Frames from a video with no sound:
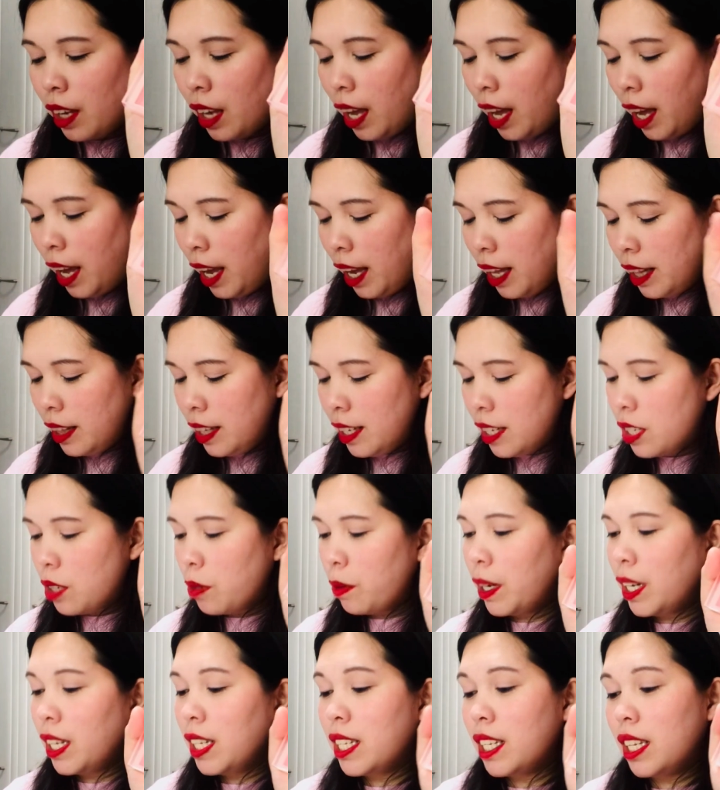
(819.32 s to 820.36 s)
and this
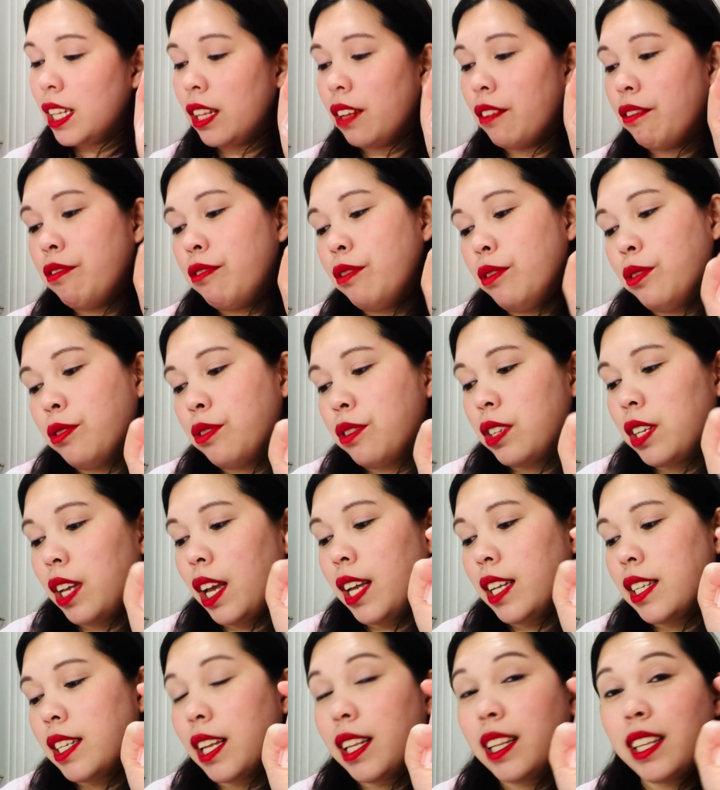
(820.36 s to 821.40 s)
one is in the full
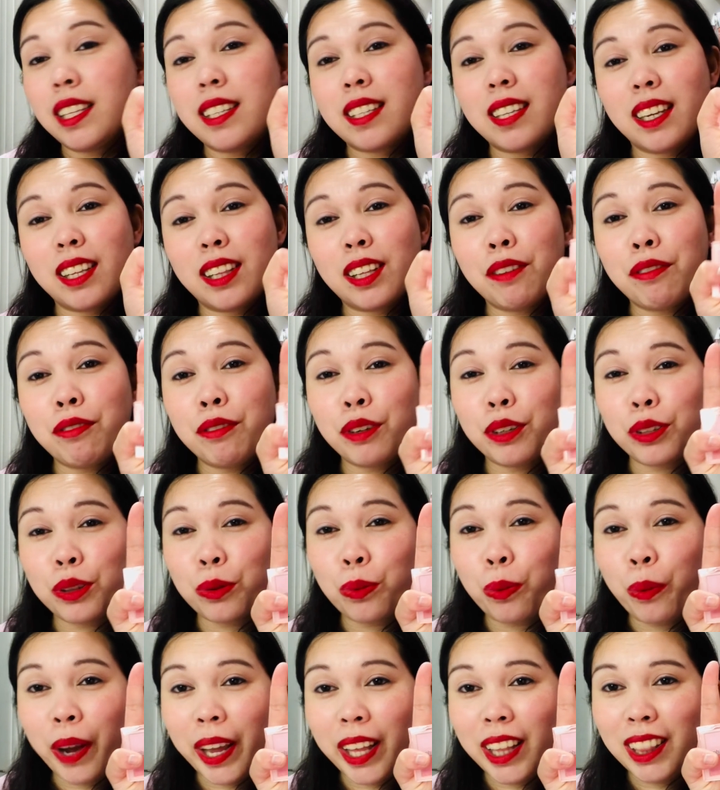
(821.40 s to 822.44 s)
size, and it's retail for
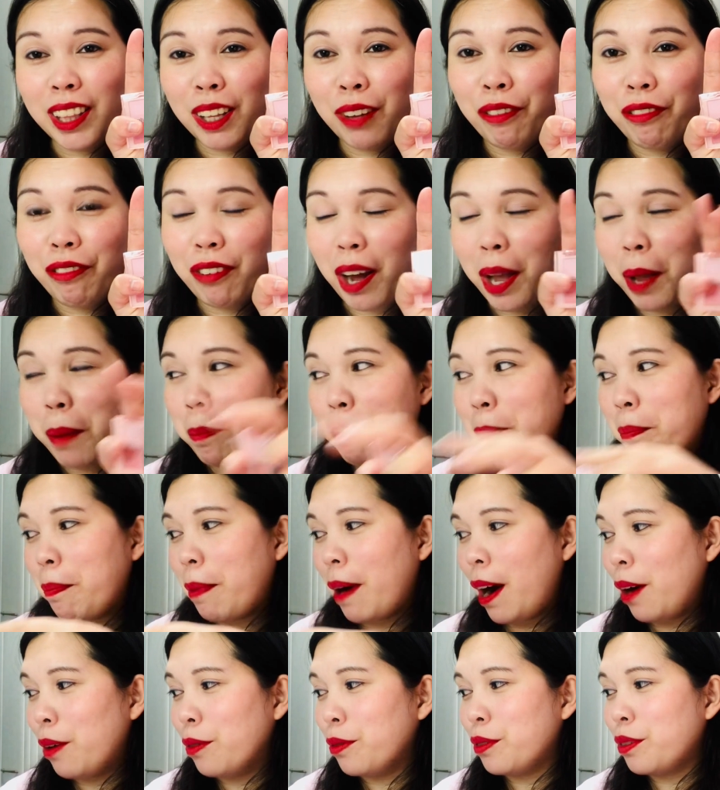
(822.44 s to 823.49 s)

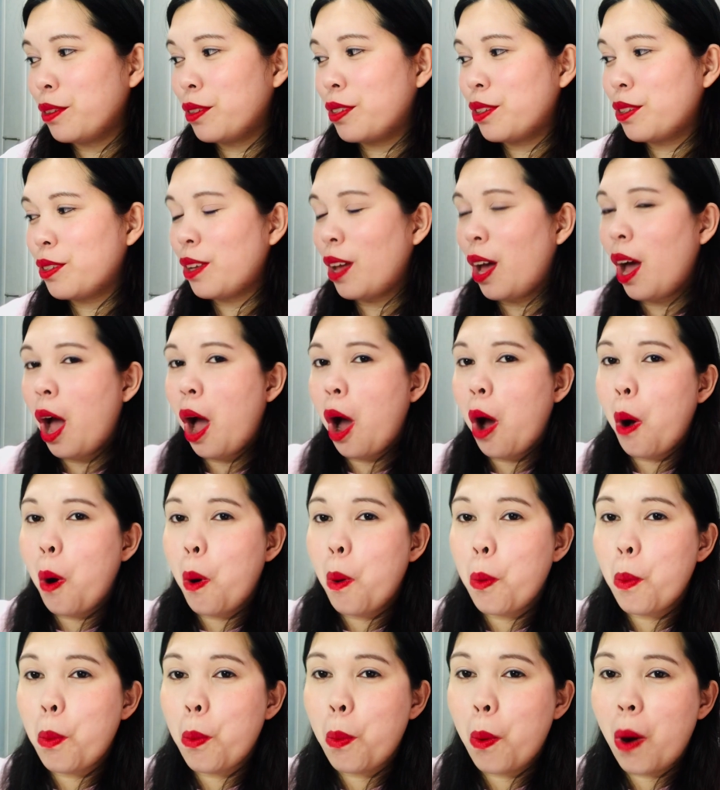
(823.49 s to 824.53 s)
£25.
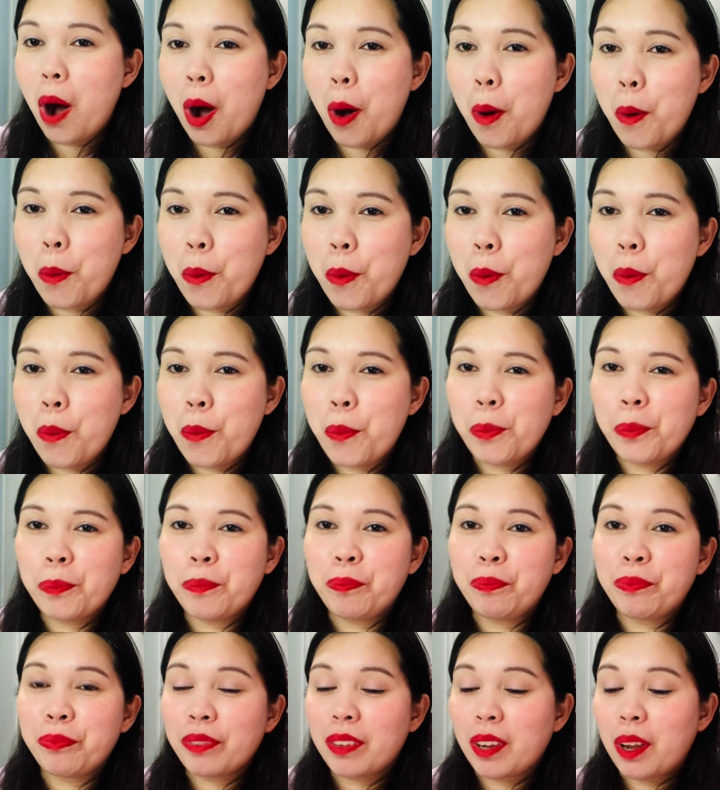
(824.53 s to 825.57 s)
Wow.
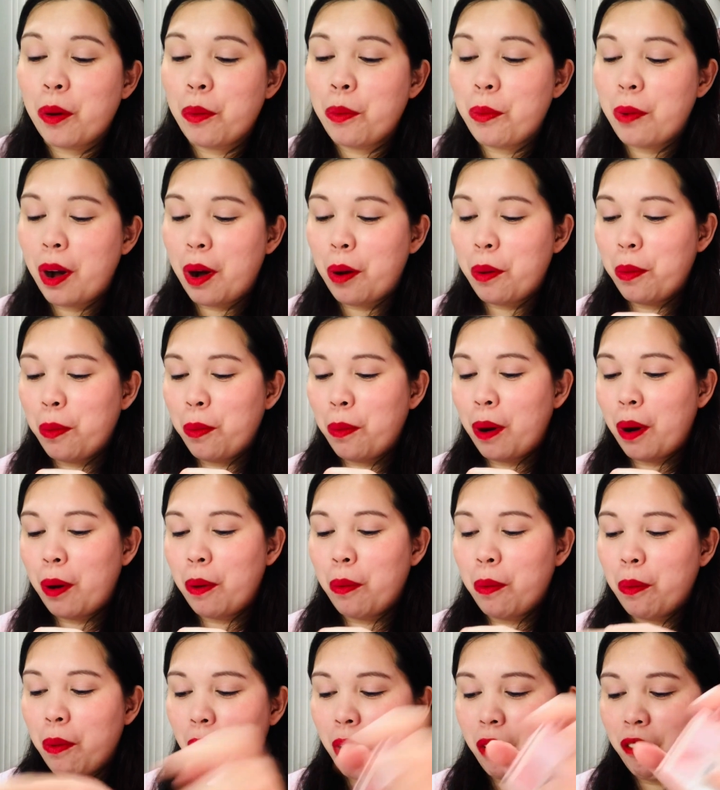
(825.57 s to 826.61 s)
Wow, wow,
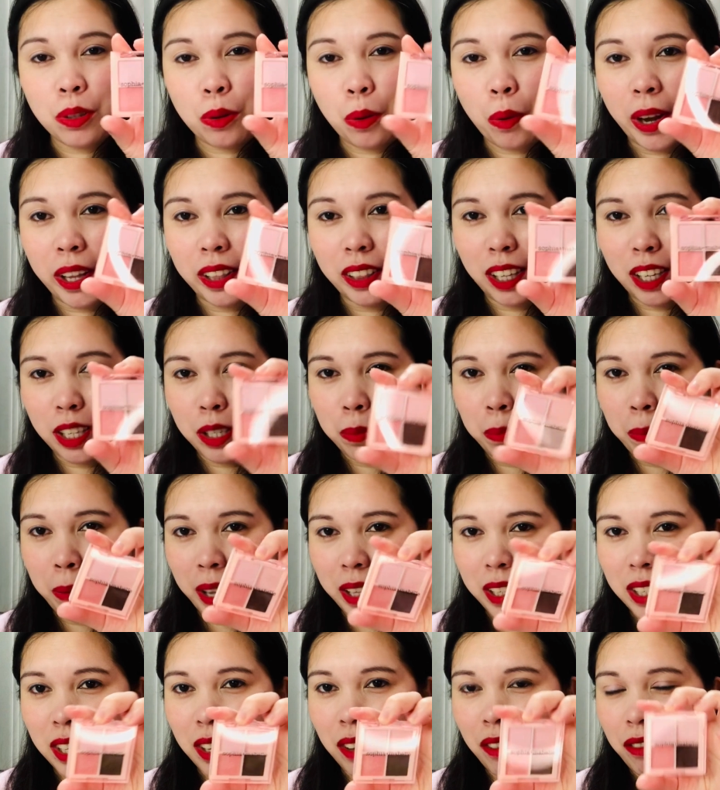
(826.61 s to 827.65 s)
wow. It's quite
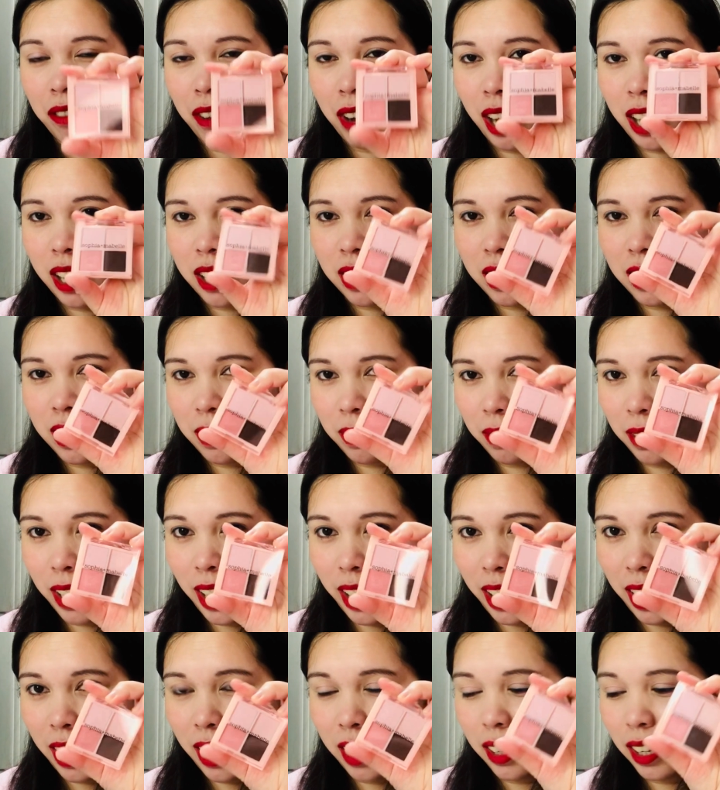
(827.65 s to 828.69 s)
expensive as
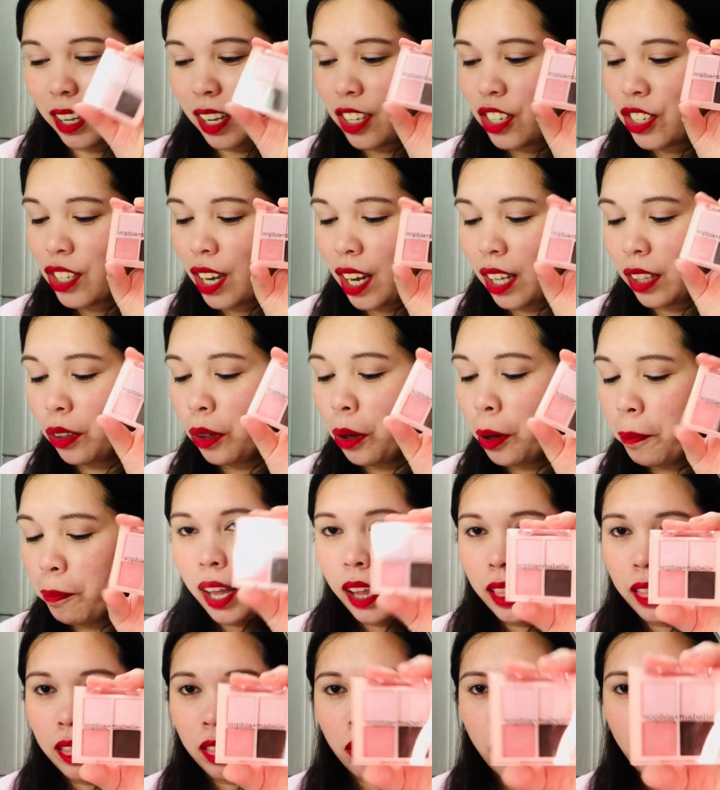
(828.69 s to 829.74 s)
like an eyeshadow.
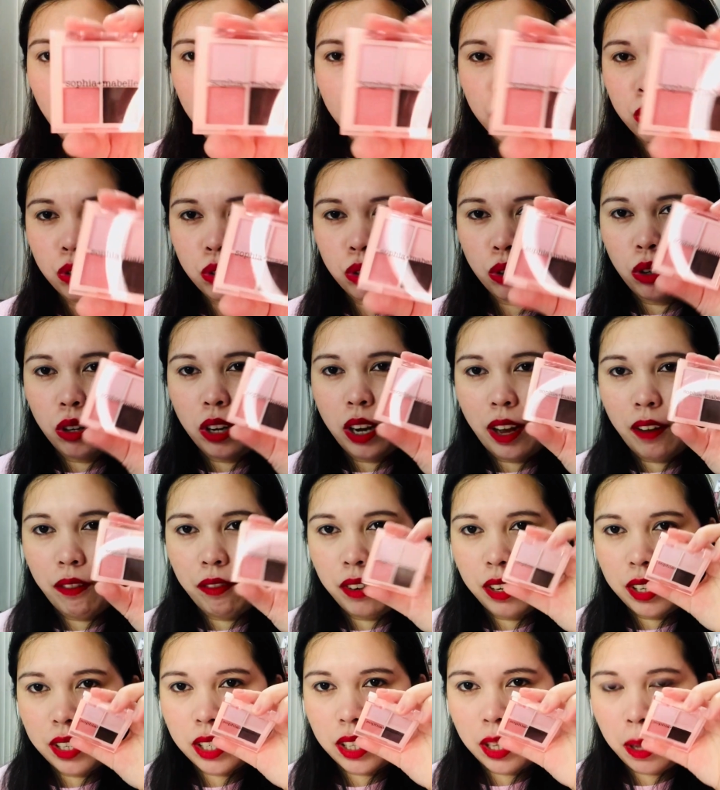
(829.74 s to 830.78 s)
And also, lovely
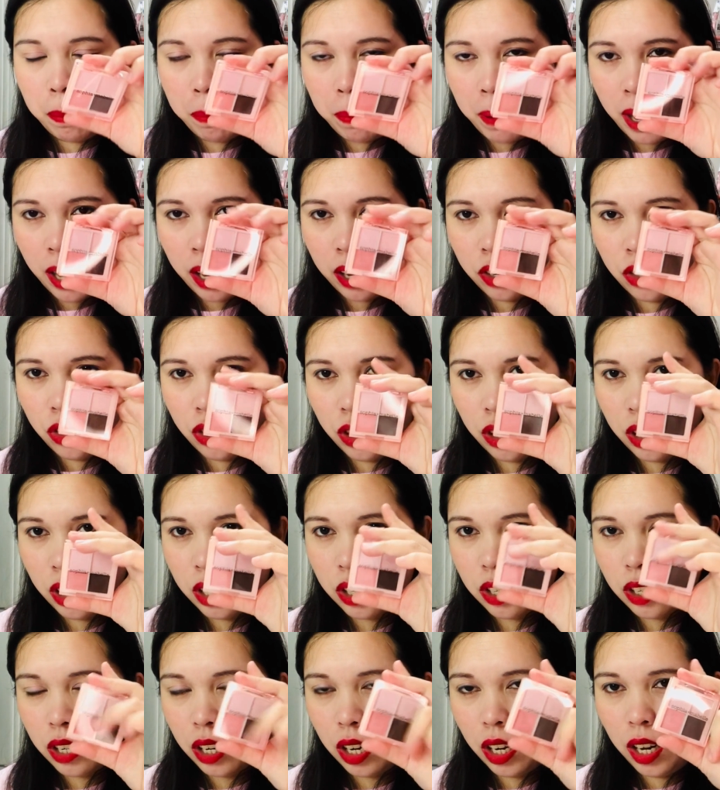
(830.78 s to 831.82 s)
is the packaging.
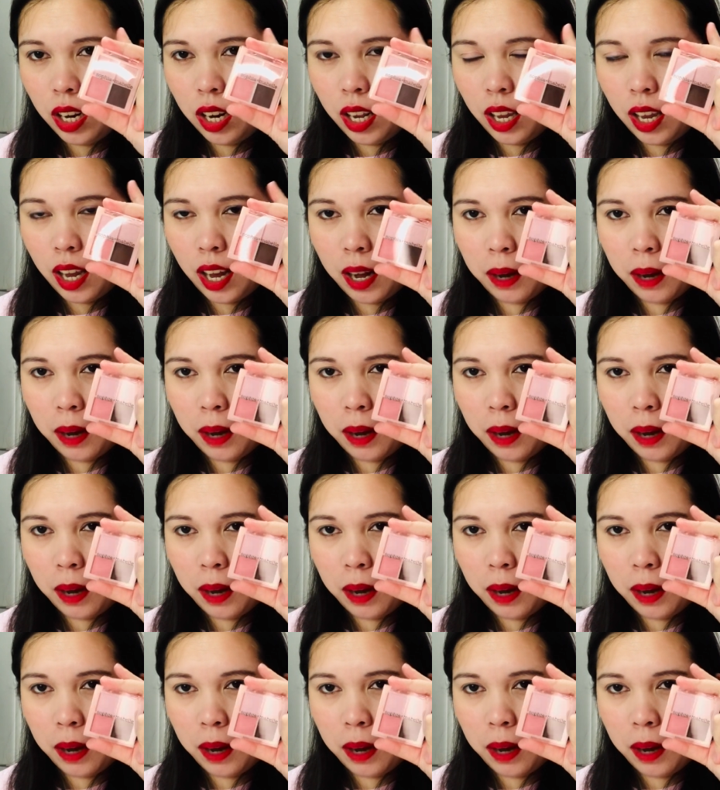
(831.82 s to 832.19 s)
It's really